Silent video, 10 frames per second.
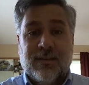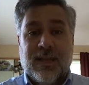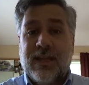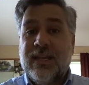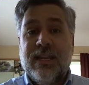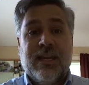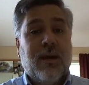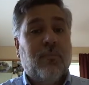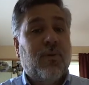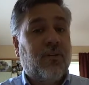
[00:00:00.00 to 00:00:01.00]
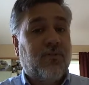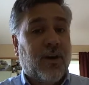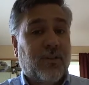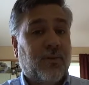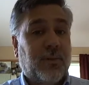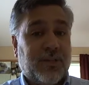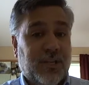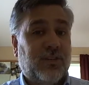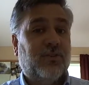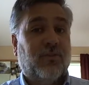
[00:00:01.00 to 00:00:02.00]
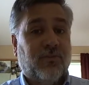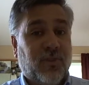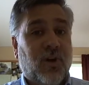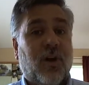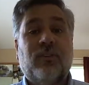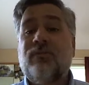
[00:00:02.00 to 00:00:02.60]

any number of other potential flaws.